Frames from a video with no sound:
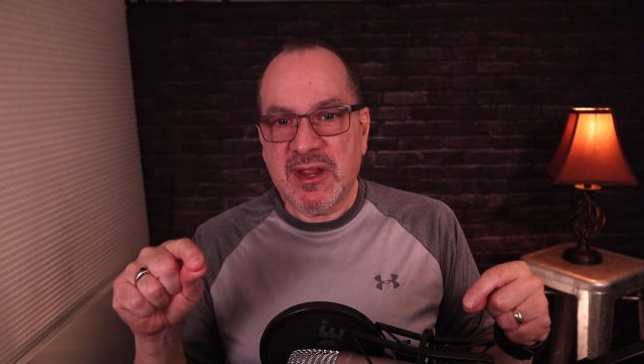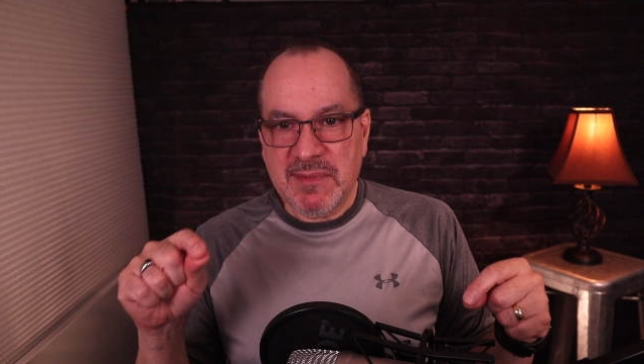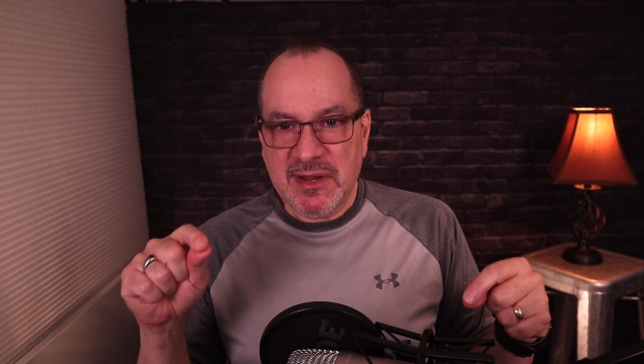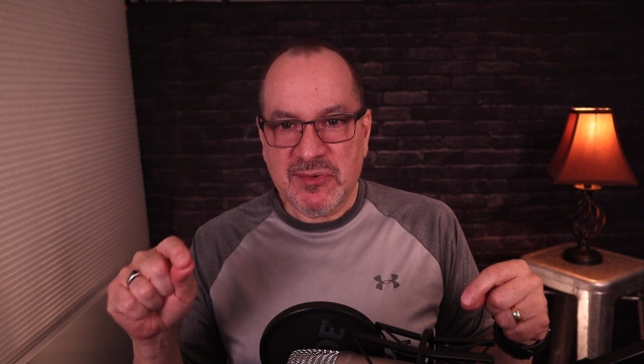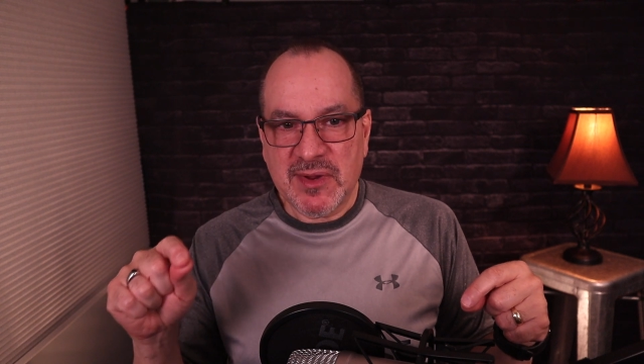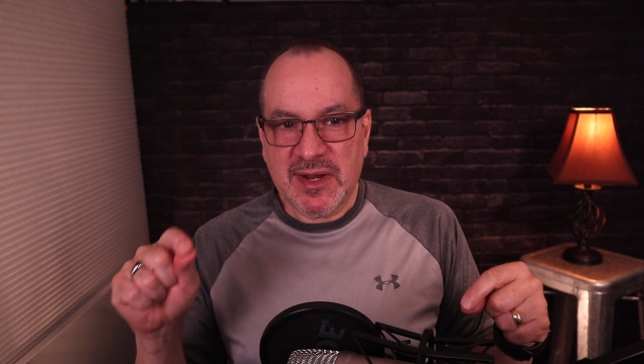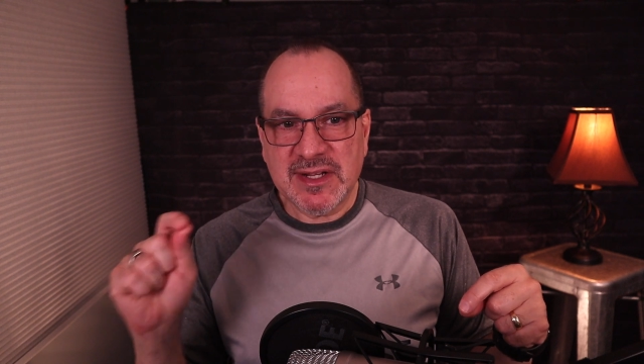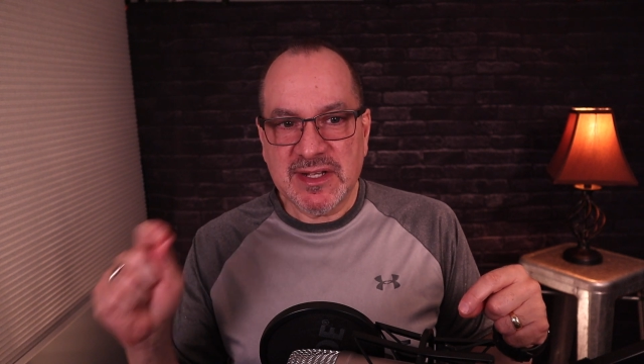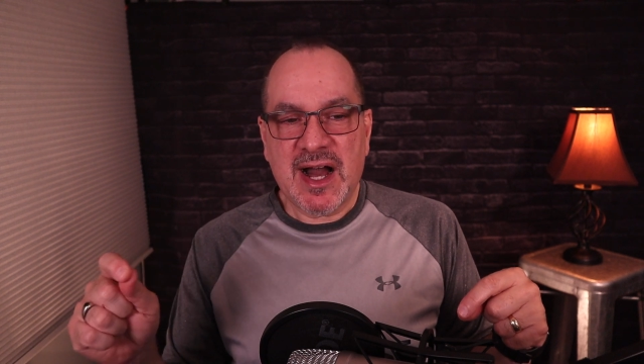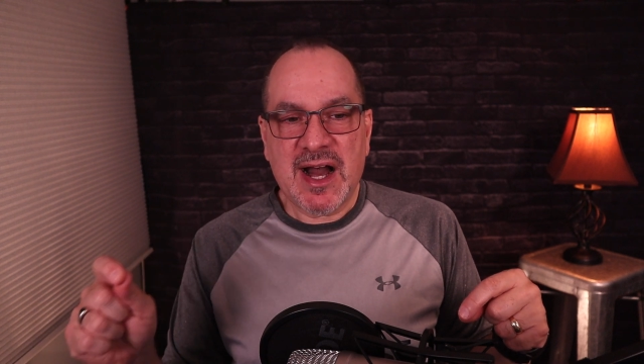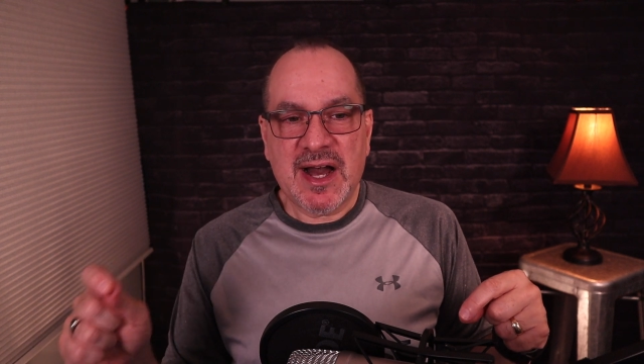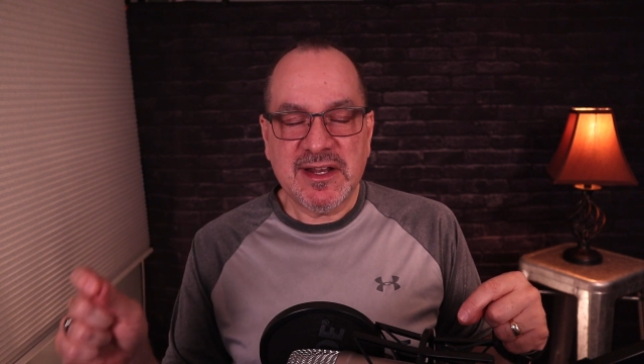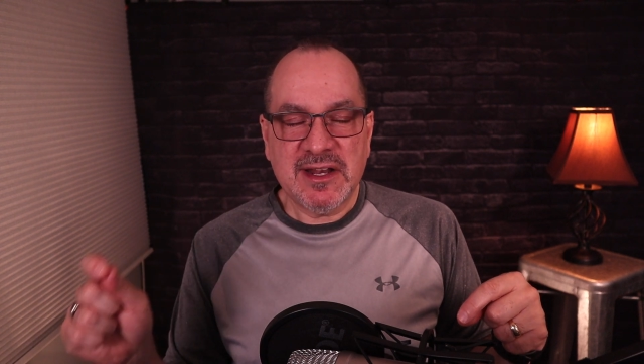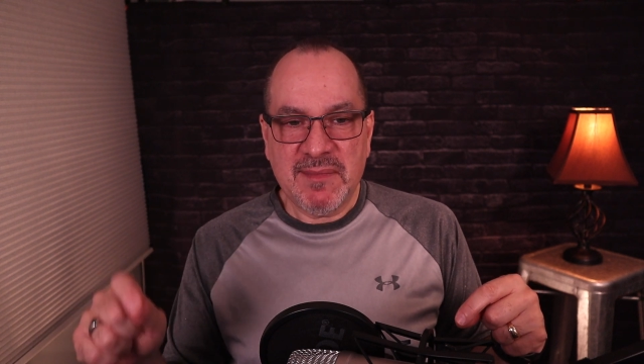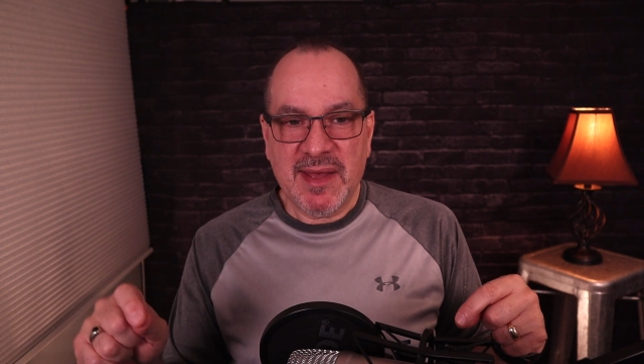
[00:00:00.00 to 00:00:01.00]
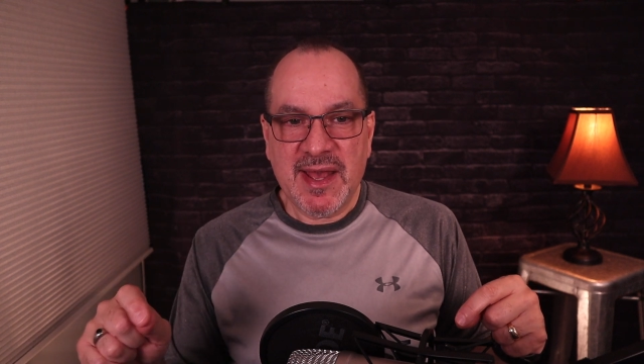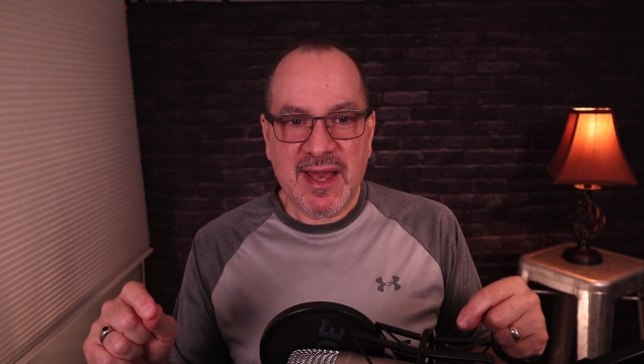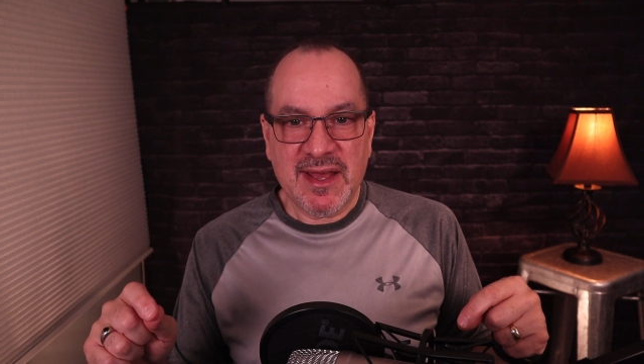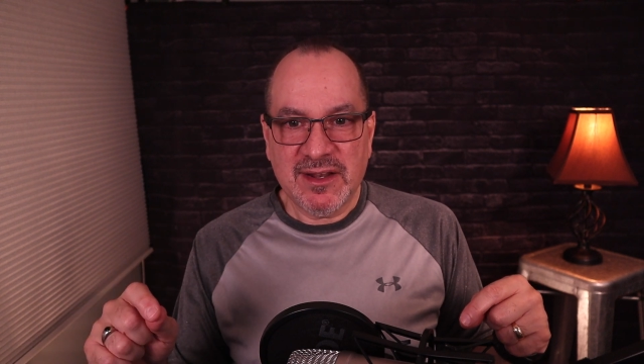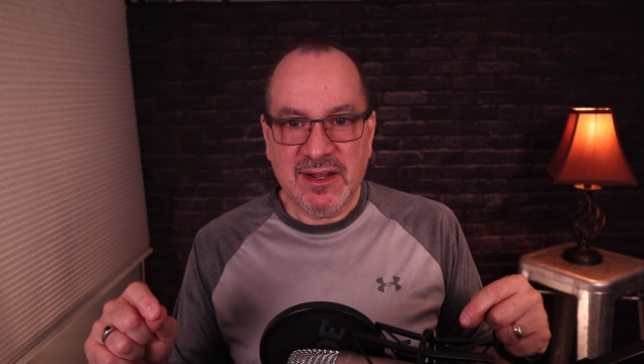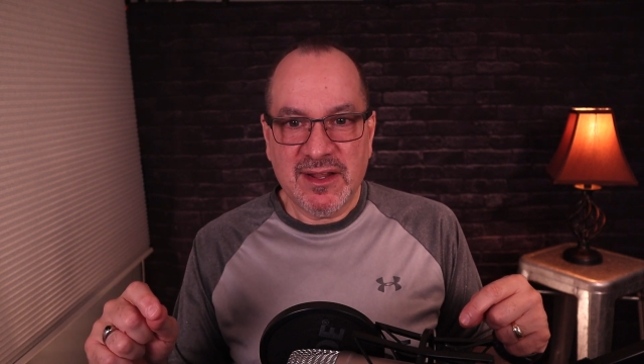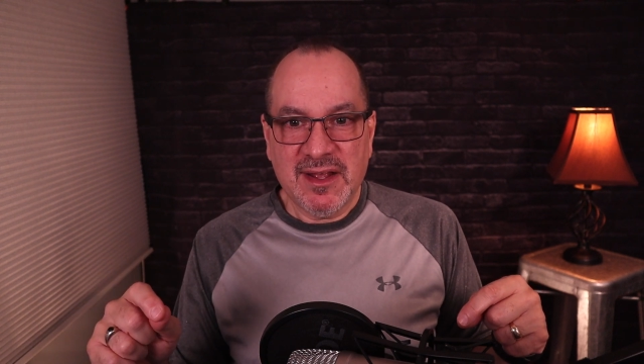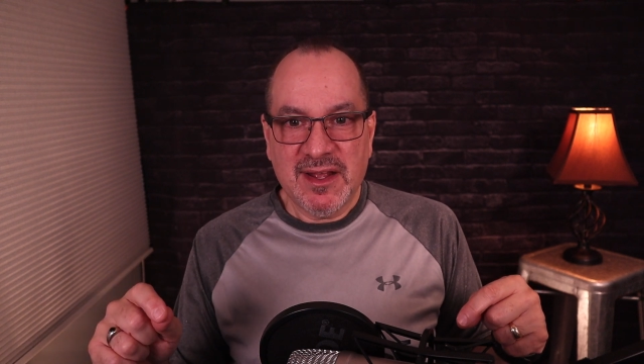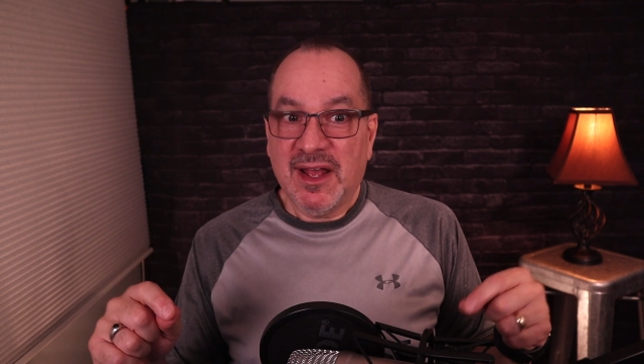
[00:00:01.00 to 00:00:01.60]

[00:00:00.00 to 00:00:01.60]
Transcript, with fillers: between God and man.